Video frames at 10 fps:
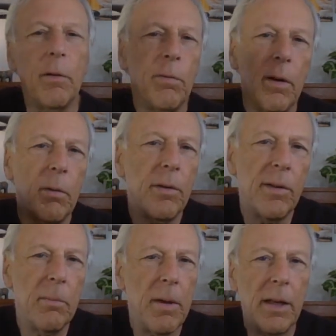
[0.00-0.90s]
in
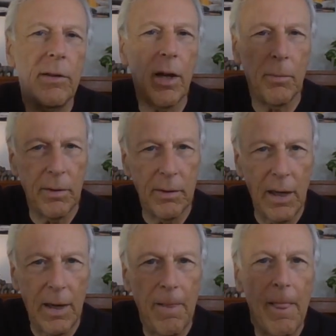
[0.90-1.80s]
frequency many times a
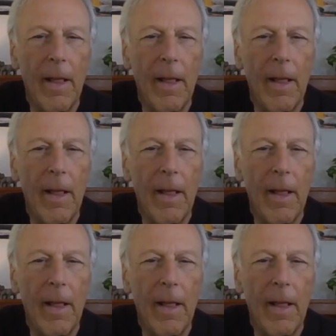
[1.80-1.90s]
day.